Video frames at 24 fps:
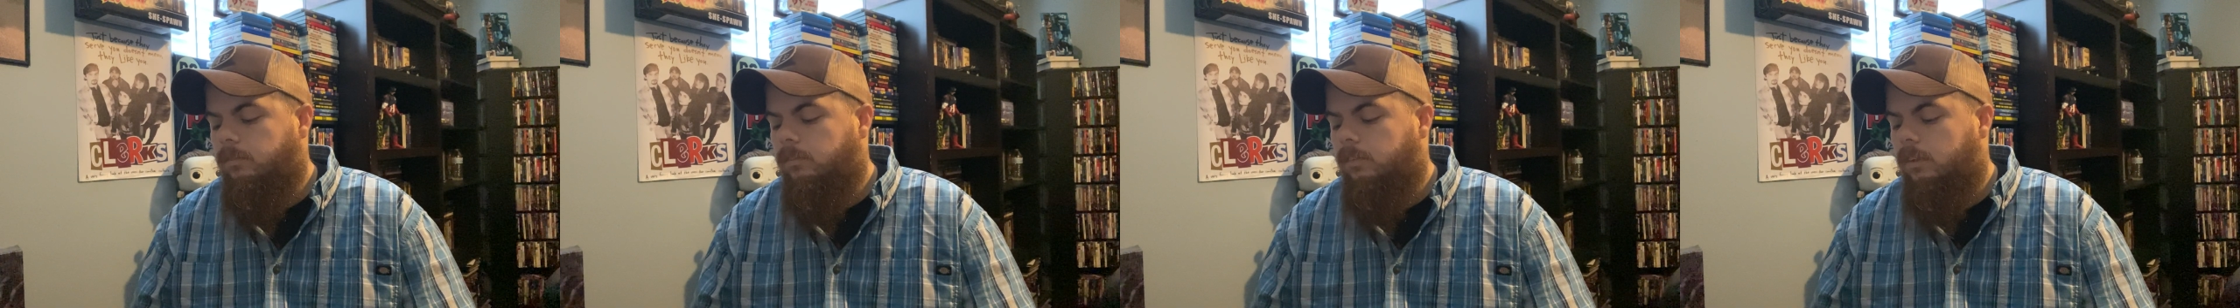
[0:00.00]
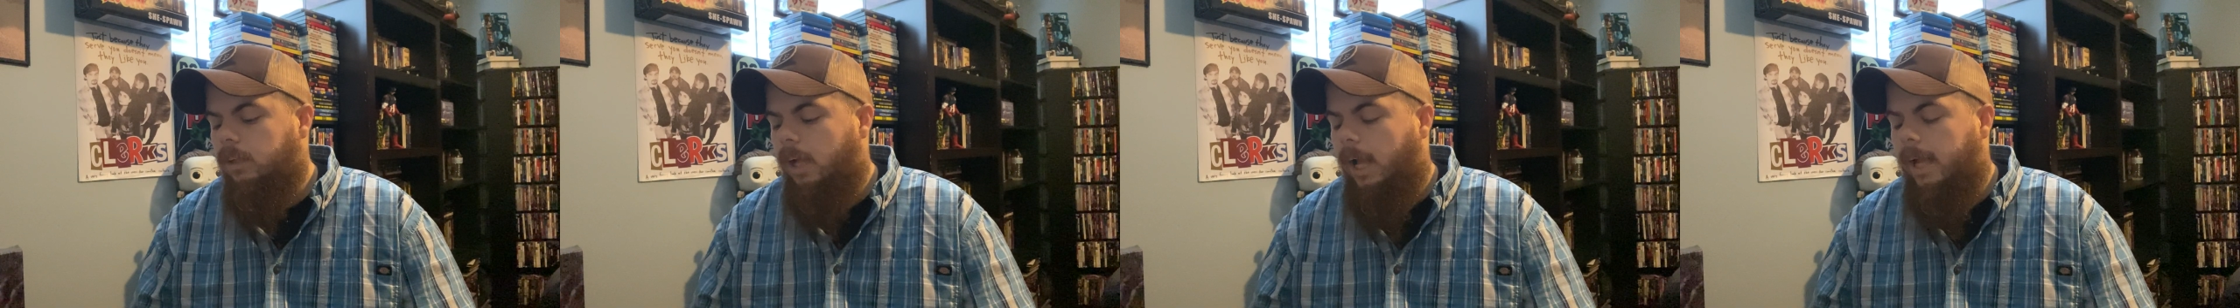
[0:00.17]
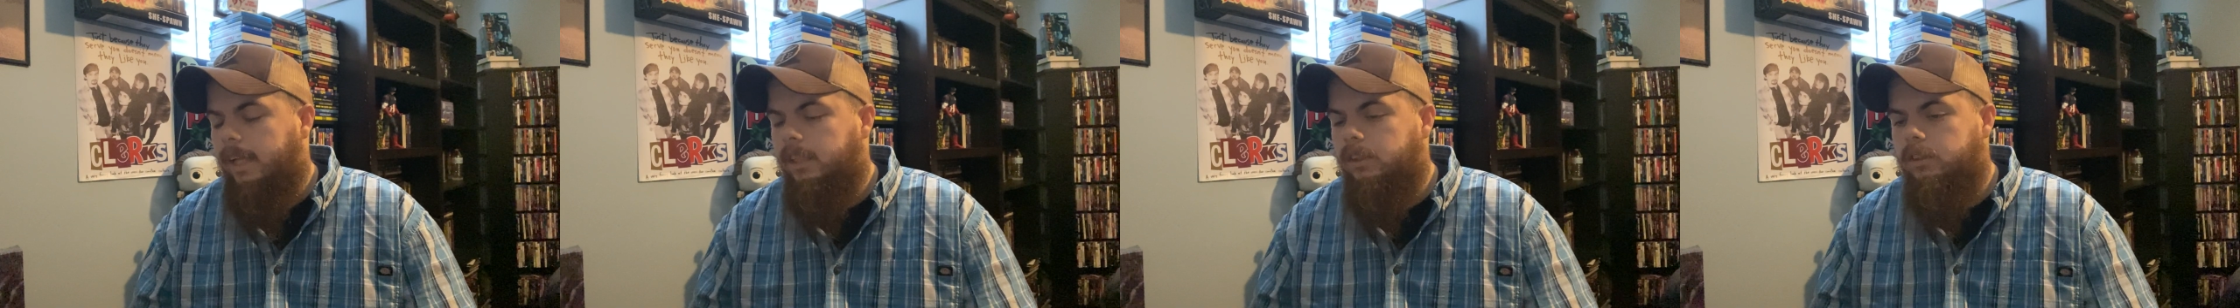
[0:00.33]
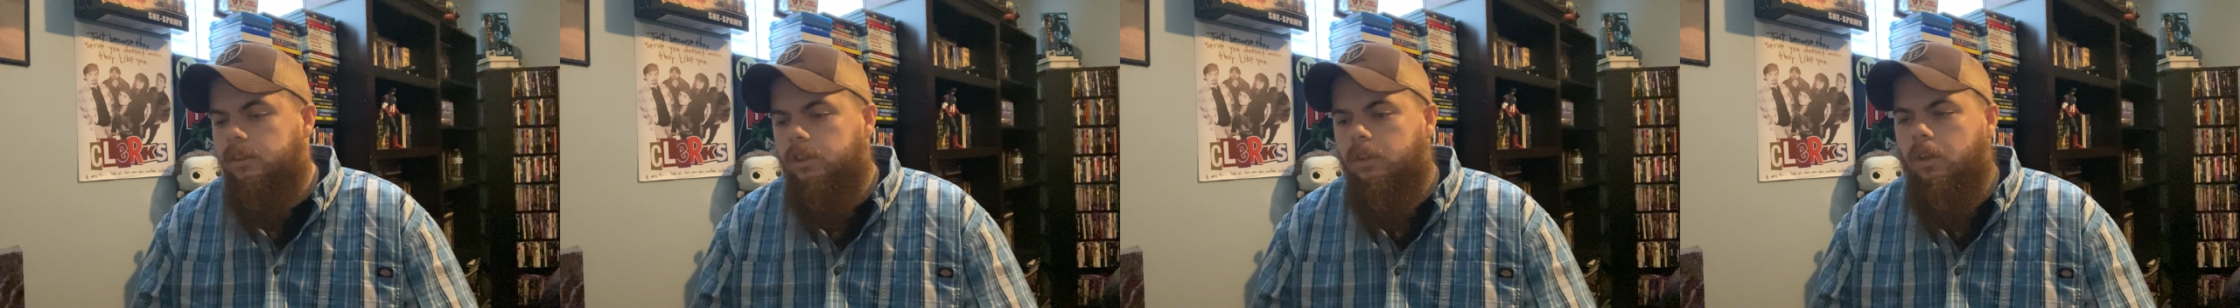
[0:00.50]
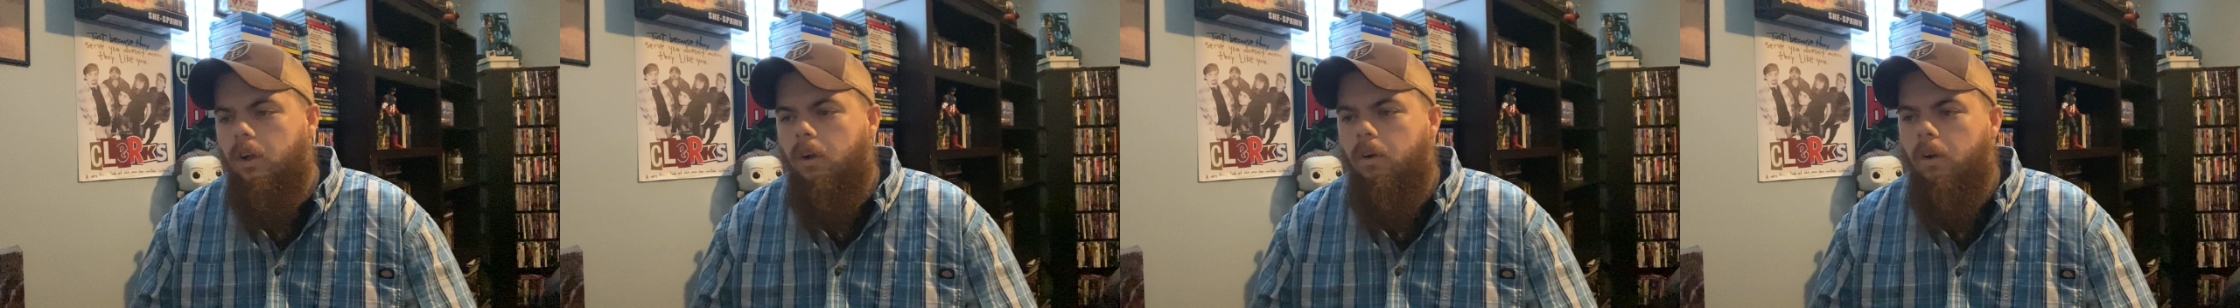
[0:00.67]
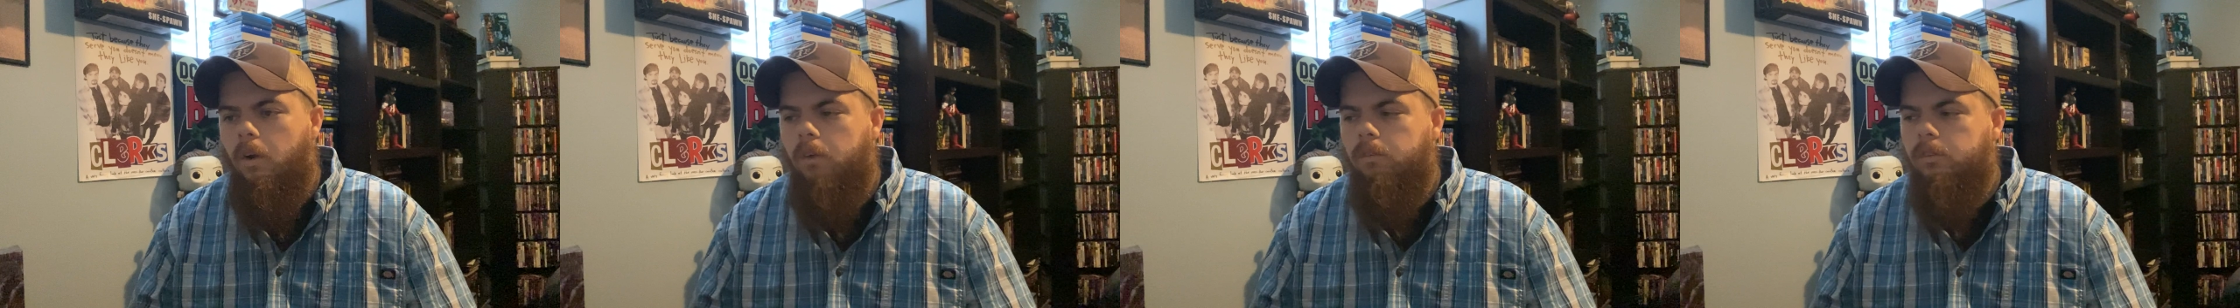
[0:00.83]
I used to
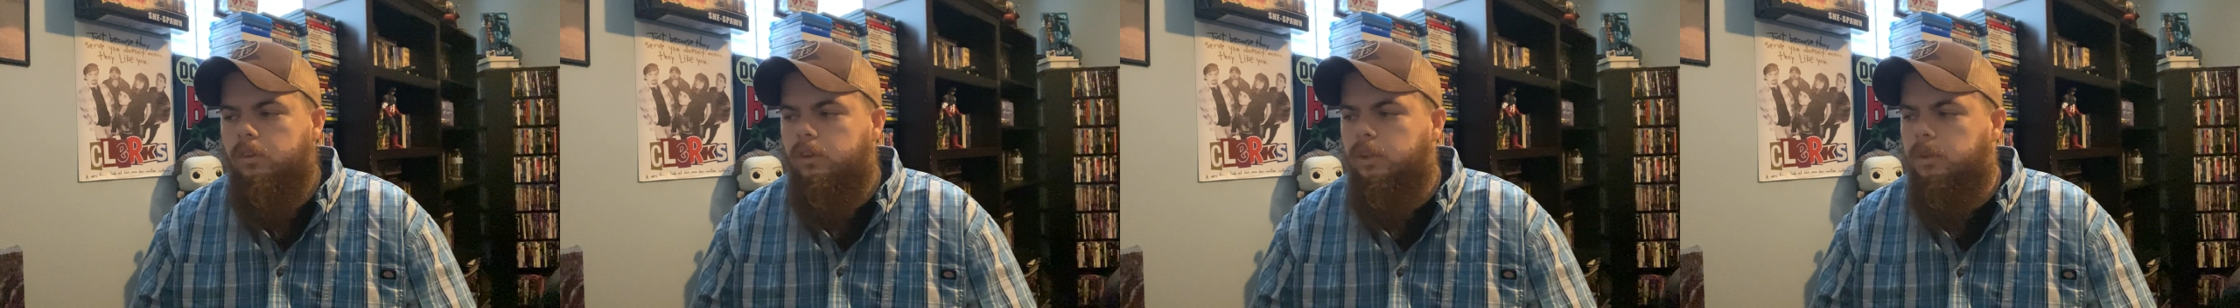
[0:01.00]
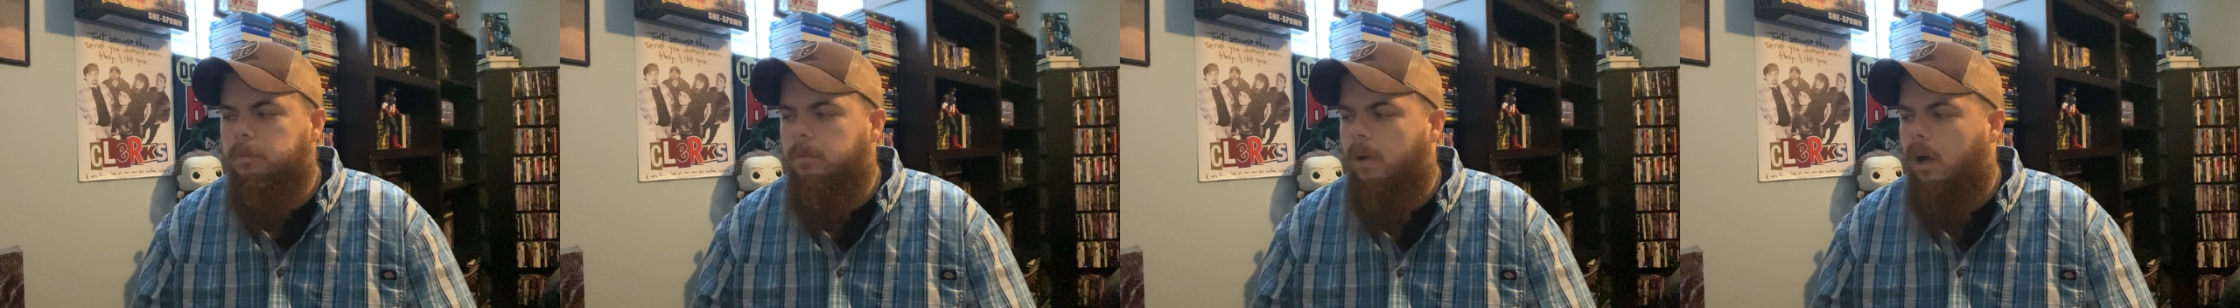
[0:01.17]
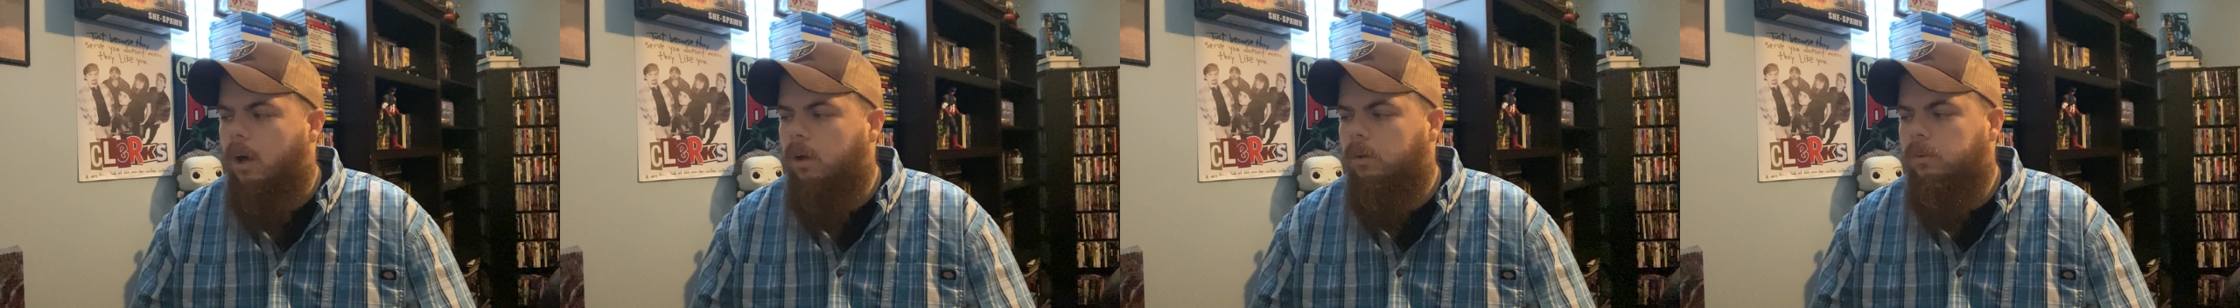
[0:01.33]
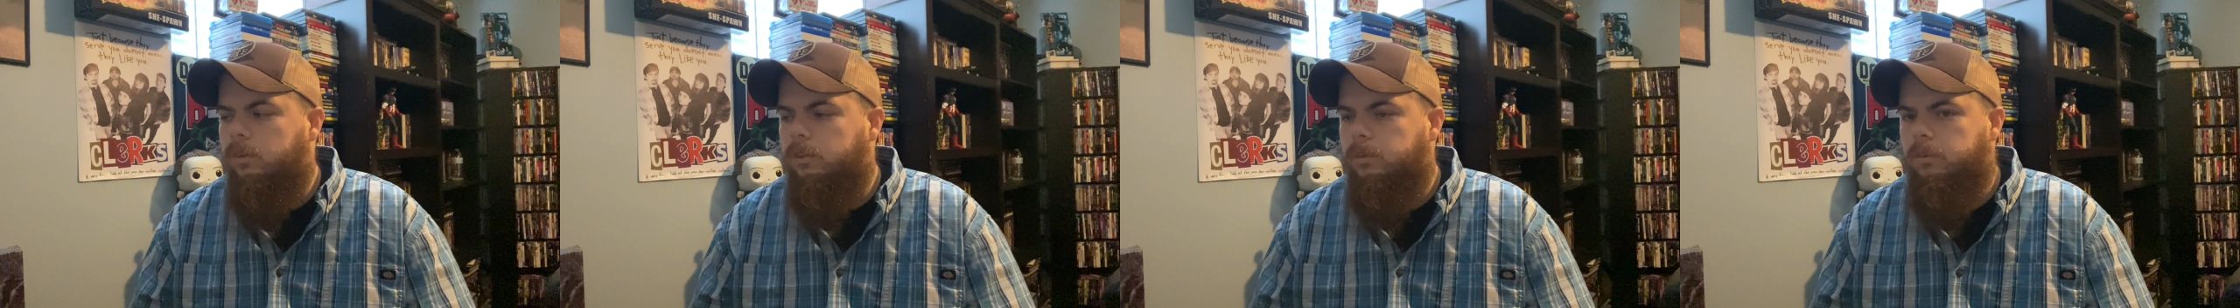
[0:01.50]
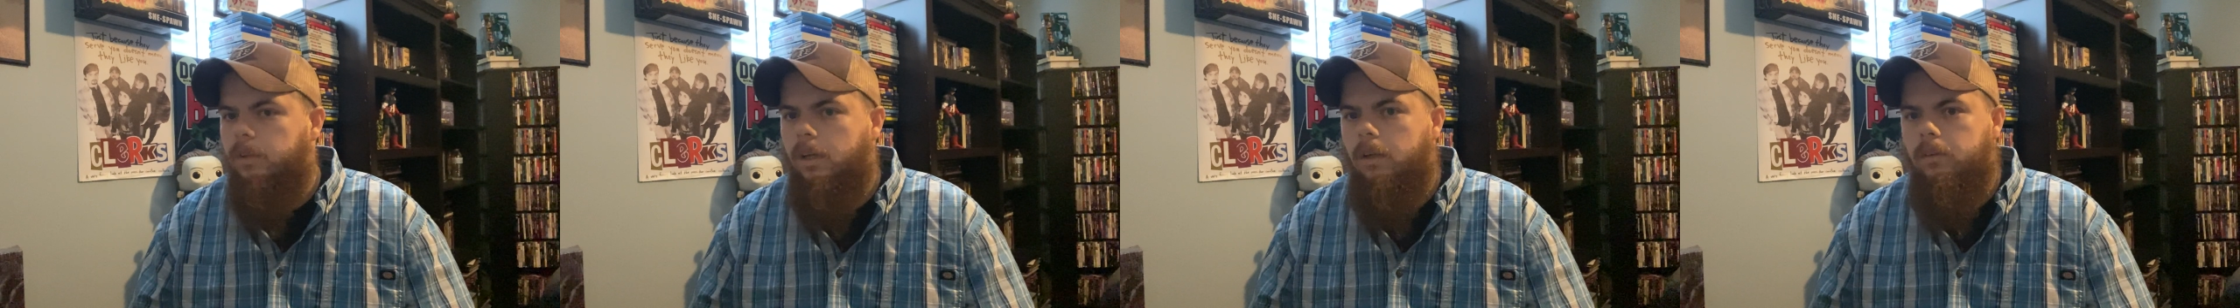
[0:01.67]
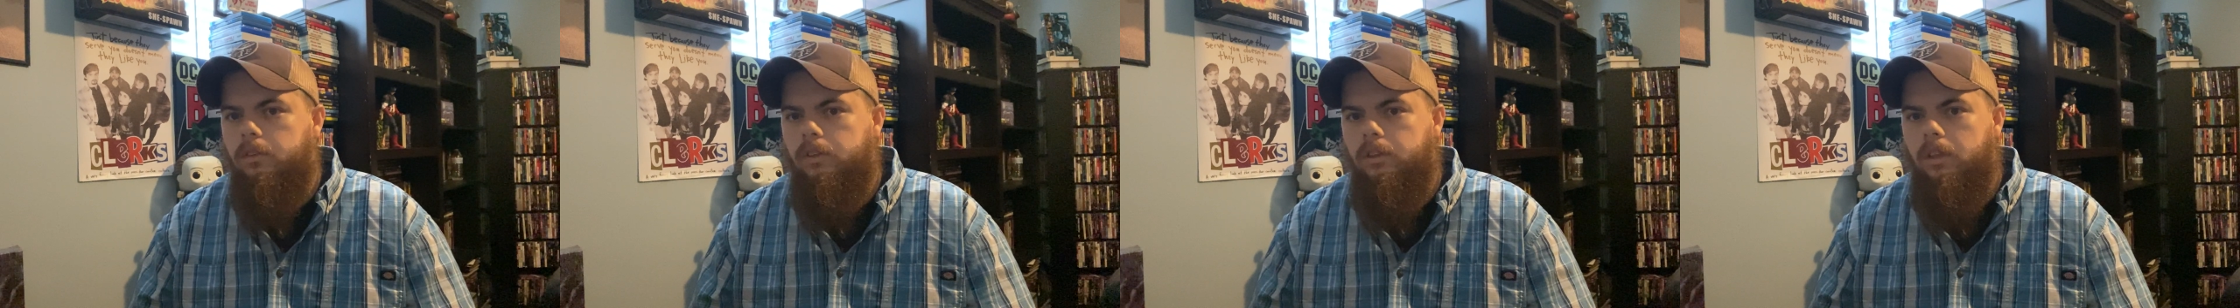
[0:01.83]
go over to my uncle's when
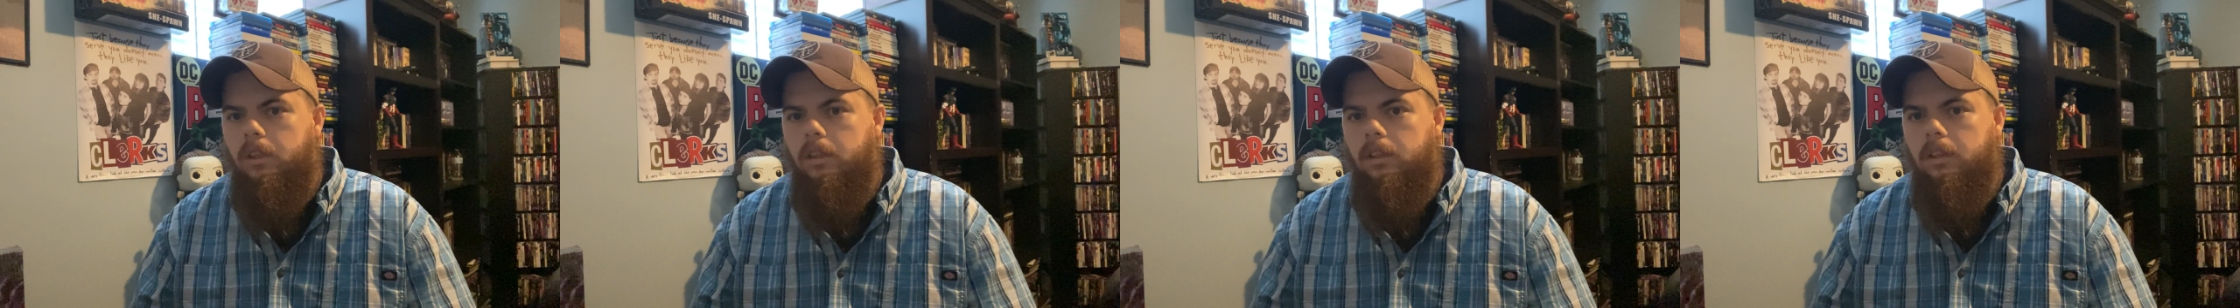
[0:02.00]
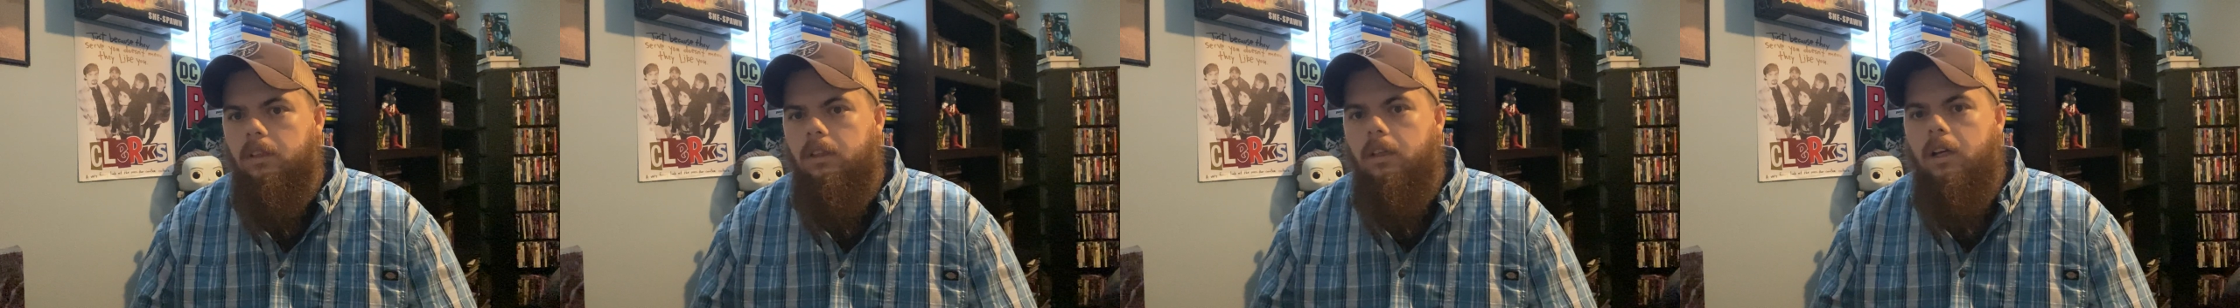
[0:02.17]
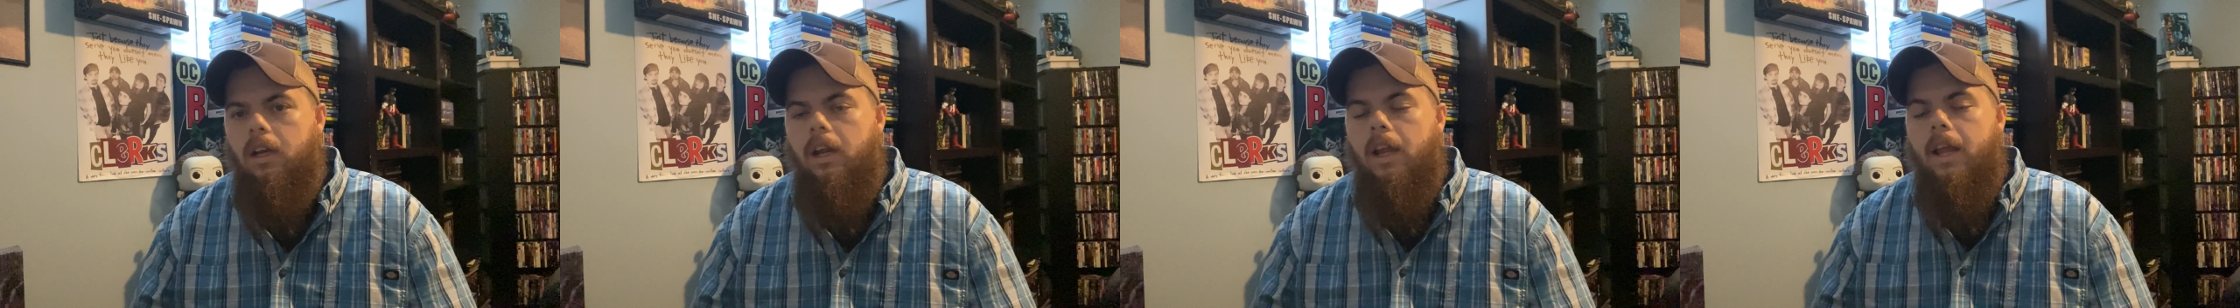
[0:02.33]
I was younger.